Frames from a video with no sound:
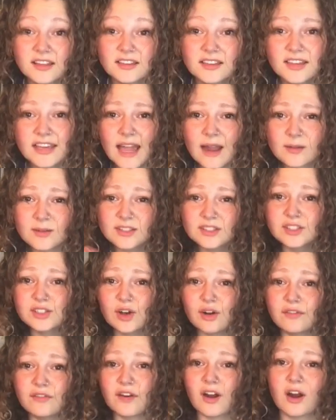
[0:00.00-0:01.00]
The camera's
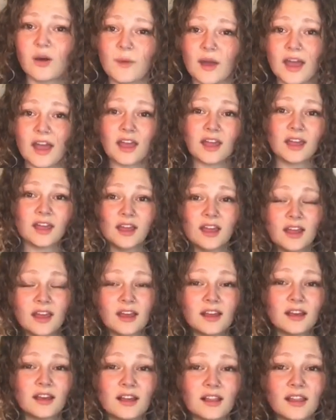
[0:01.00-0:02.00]
so far away,
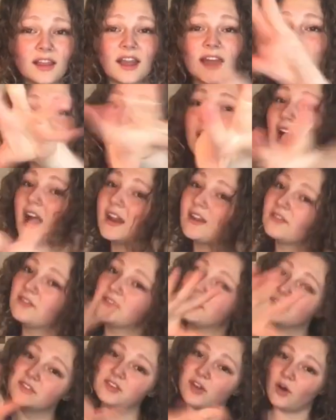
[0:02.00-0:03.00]
like I kind of
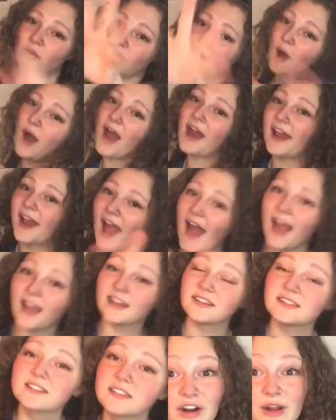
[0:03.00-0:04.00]
don't know how to
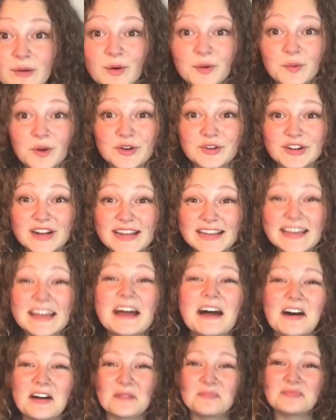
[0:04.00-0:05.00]
act. For anyone wondering,
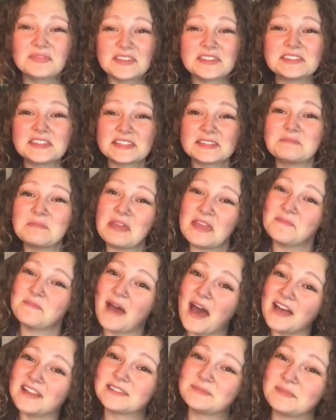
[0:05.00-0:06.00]
um, this is me
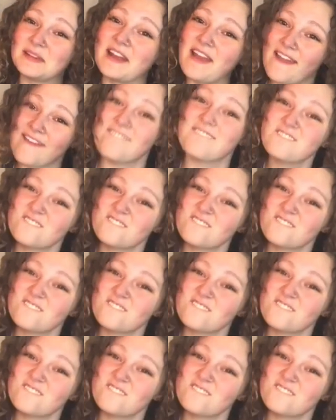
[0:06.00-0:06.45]
past midnight